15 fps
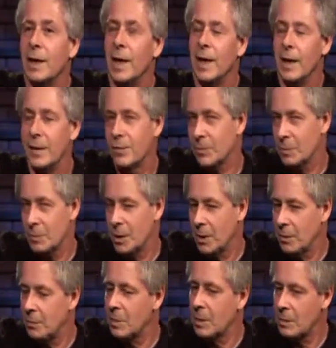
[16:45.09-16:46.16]
And it's,
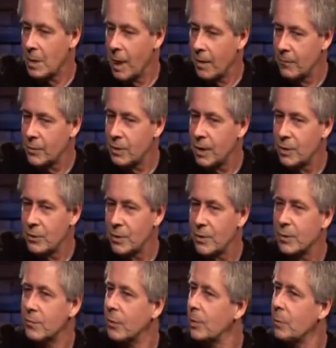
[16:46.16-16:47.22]

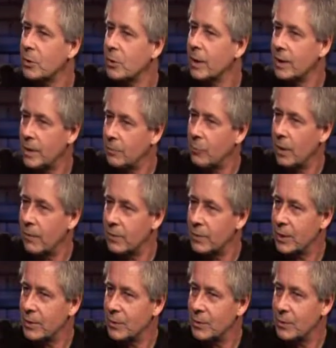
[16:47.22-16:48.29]
conversations are very much like
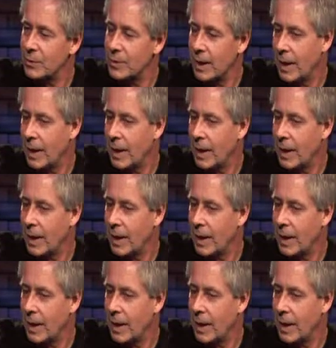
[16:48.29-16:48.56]
improvisations,